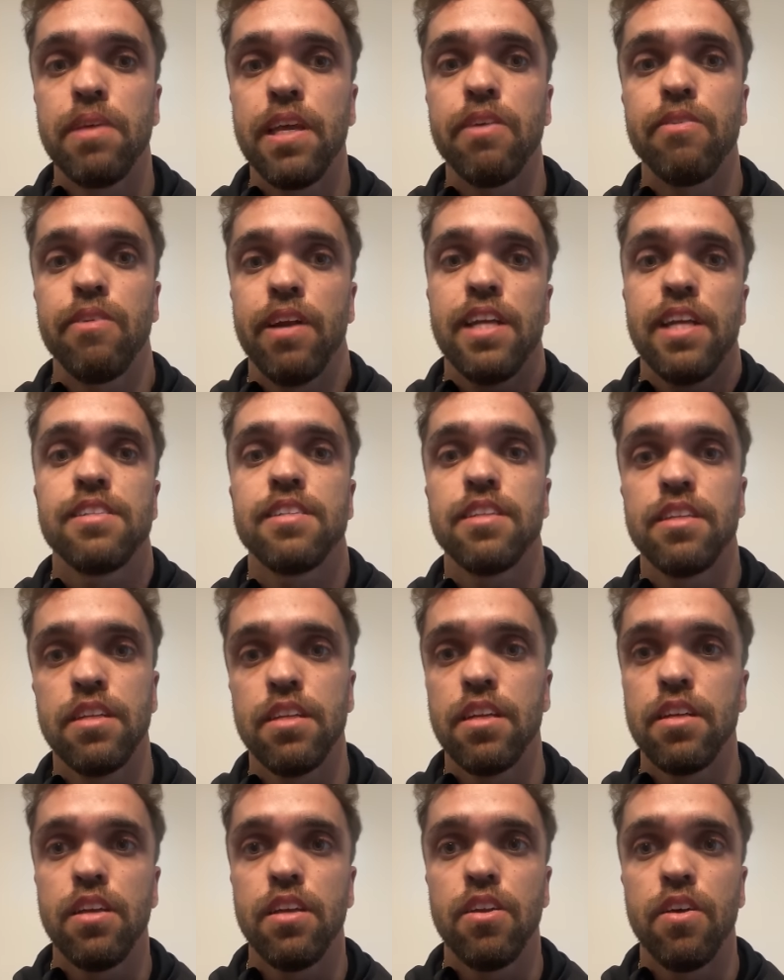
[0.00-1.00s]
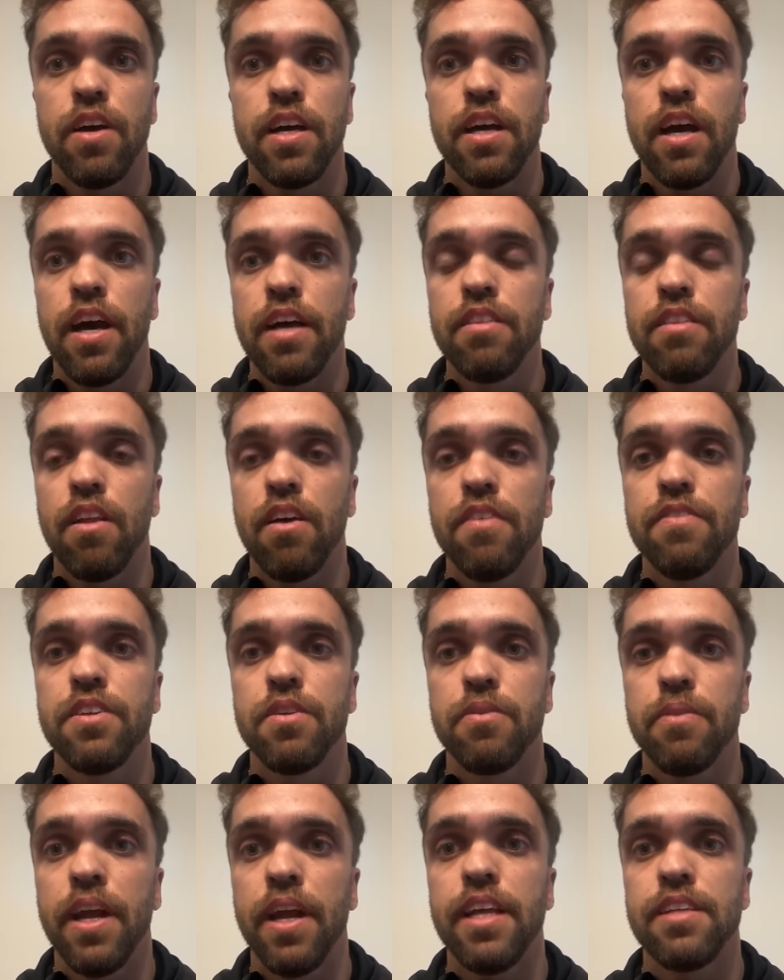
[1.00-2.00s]
get racing. You know, I love
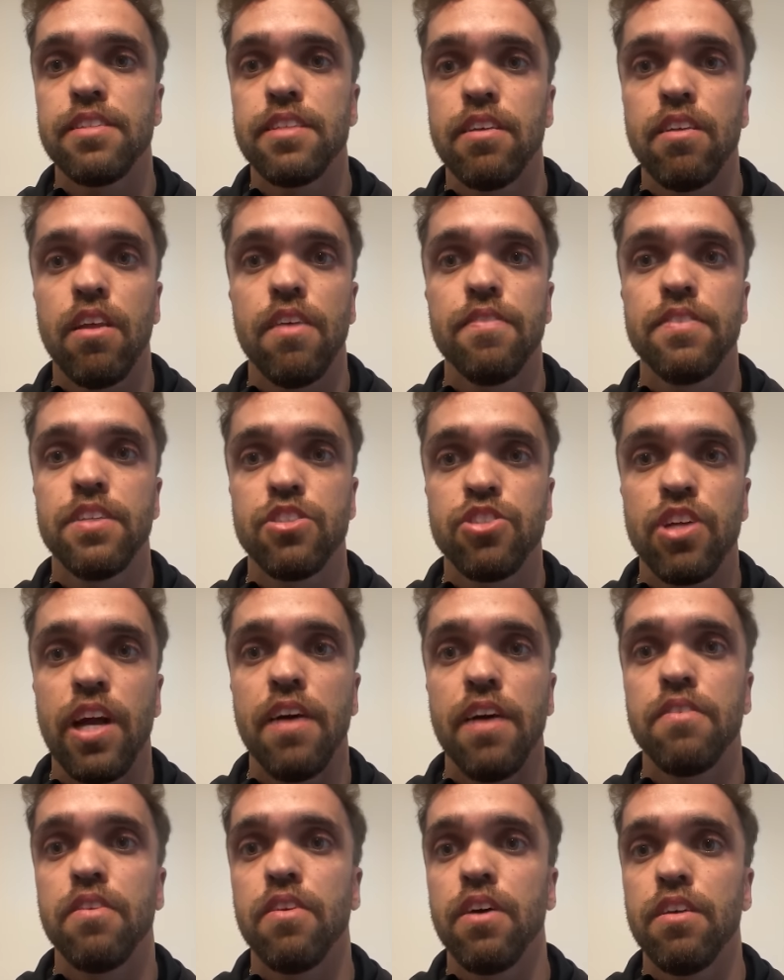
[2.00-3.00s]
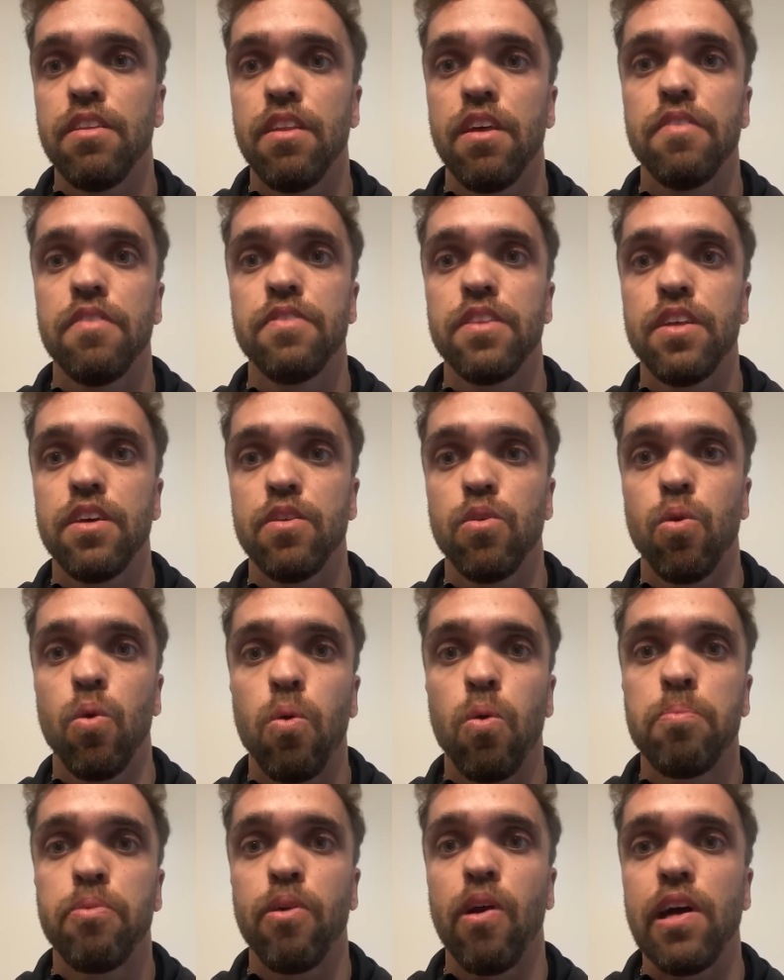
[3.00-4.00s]
to race. I love to travel. I love the
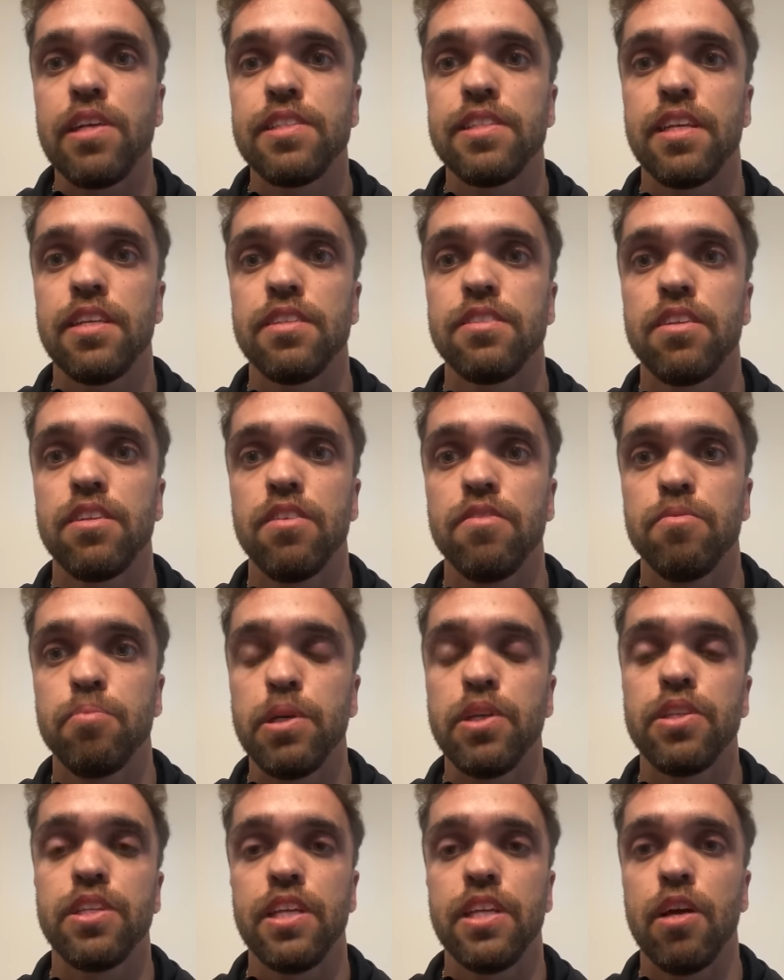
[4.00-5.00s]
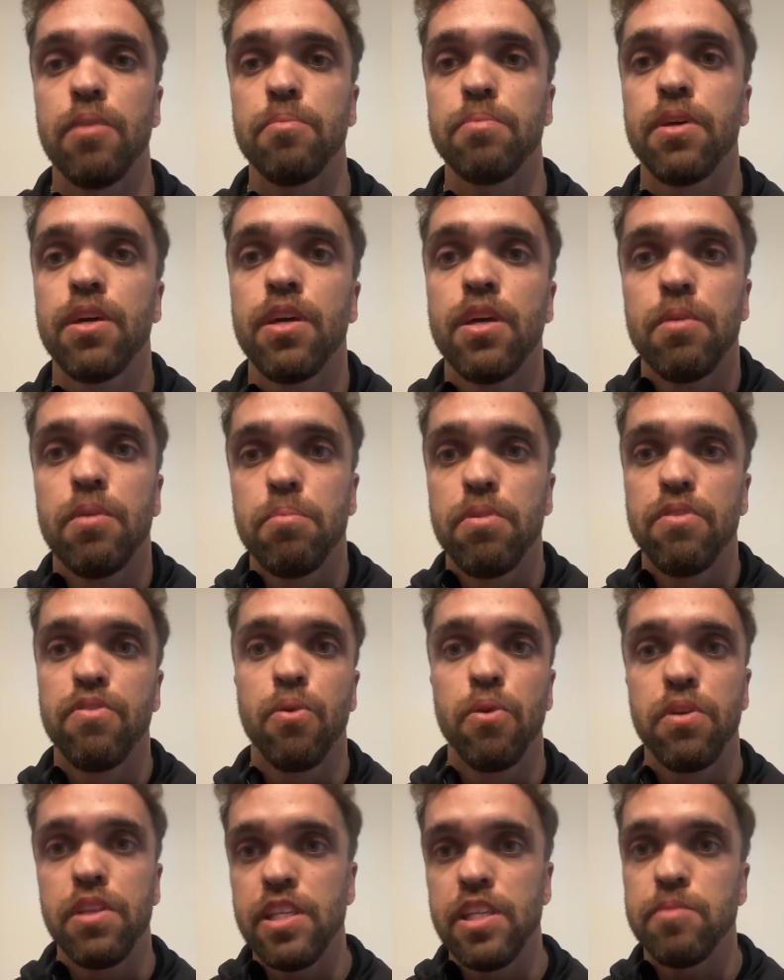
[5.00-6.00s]
whole process of building up
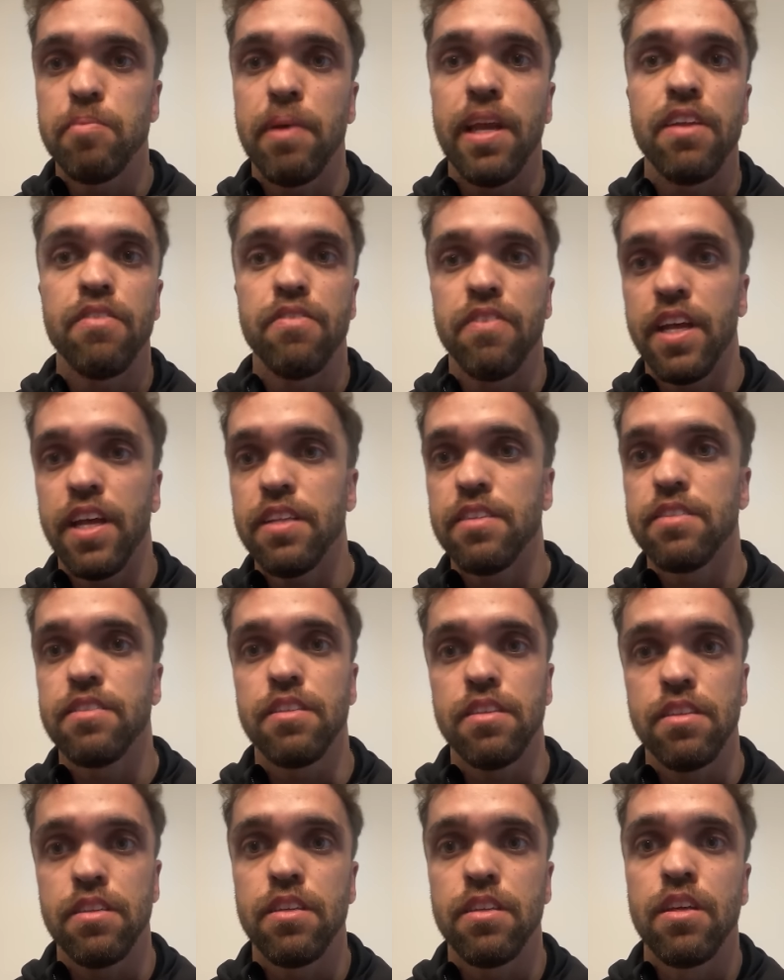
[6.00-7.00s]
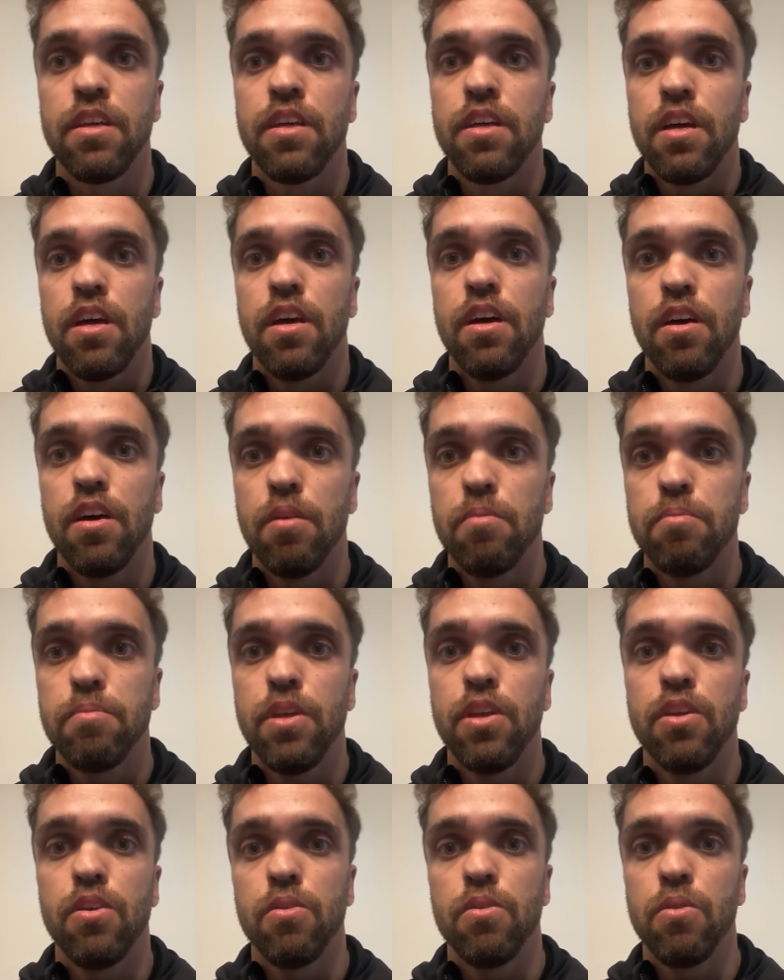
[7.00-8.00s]
before these main events and,
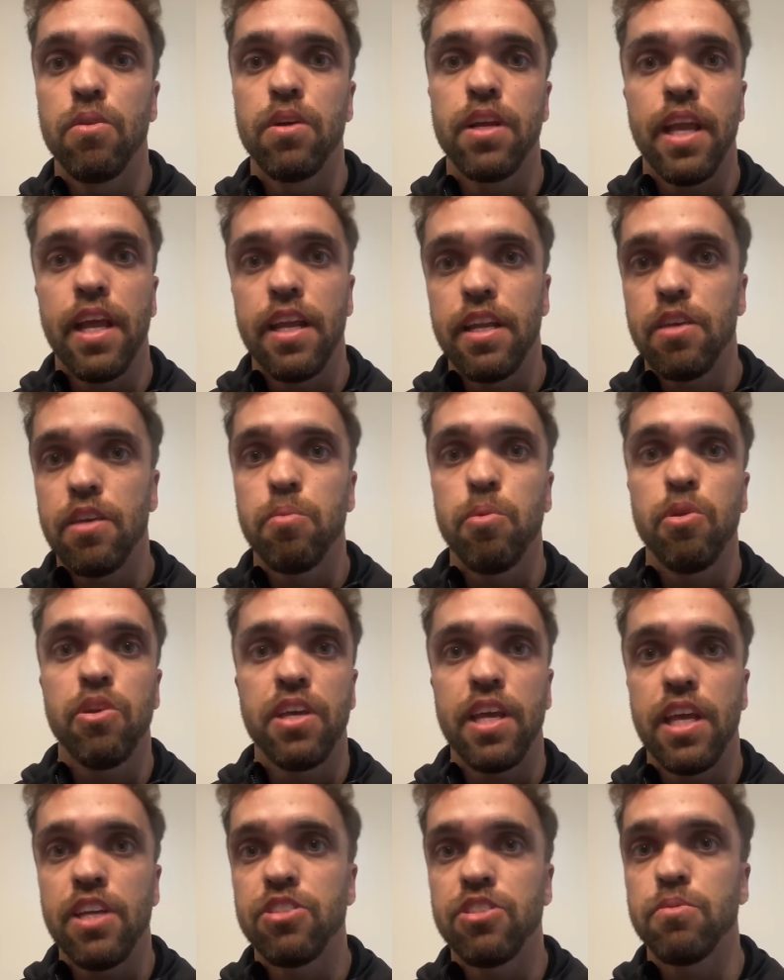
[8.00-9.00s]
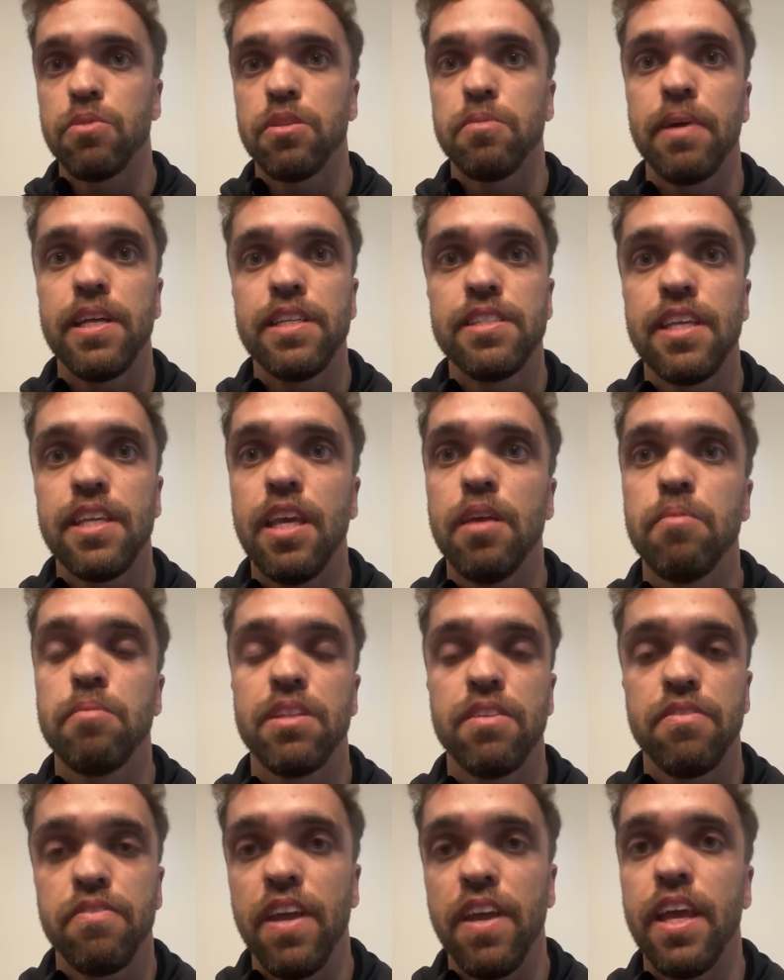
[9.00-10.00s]
you know, organic communication with my team
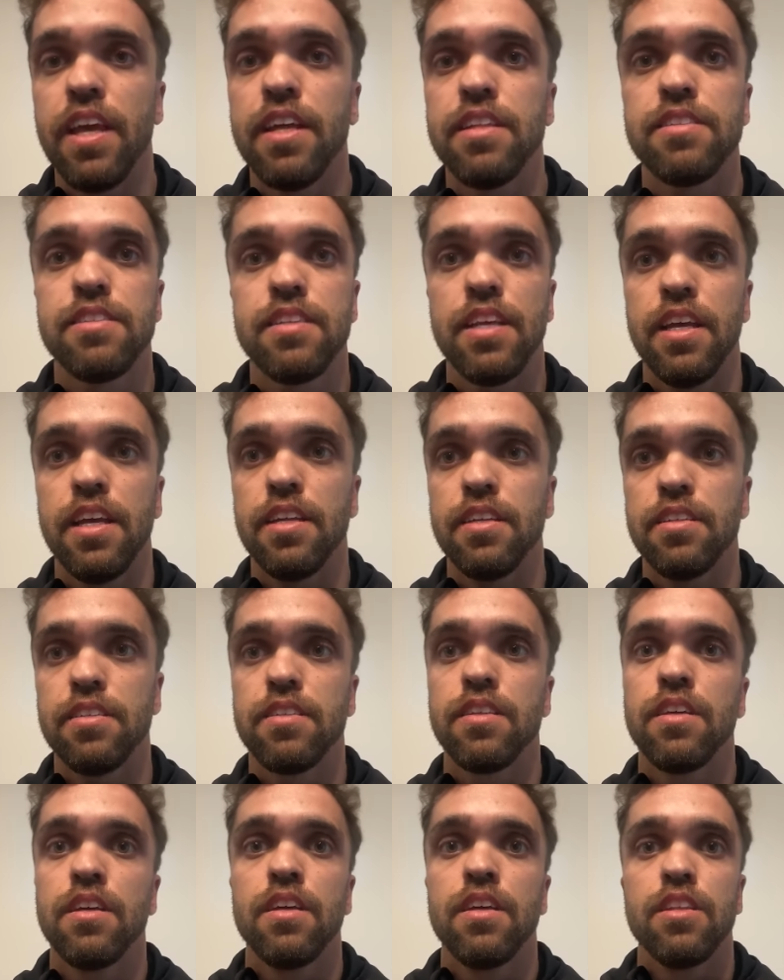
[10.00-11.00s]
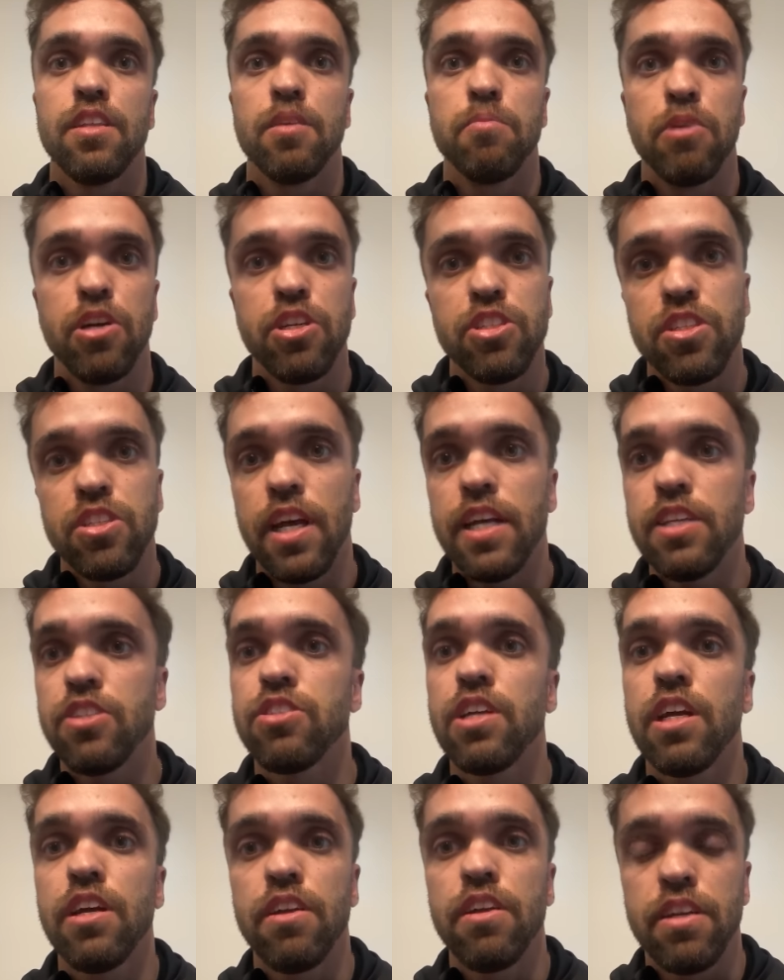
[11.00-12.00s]
and the fans and the merchandise
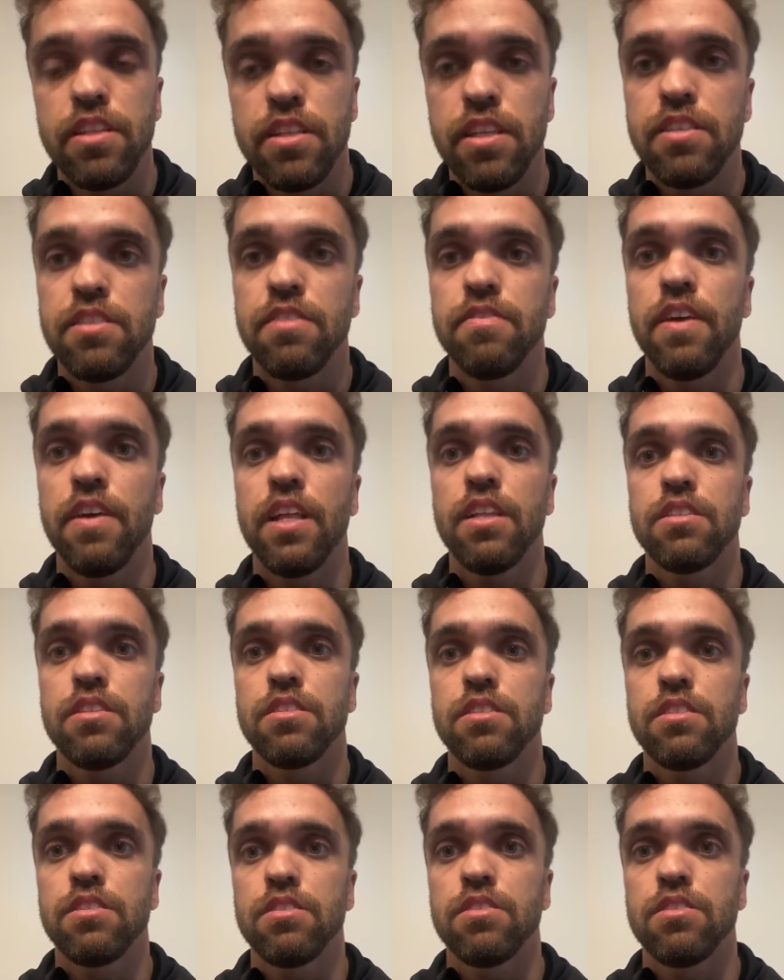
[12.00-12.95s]
trailer at these events.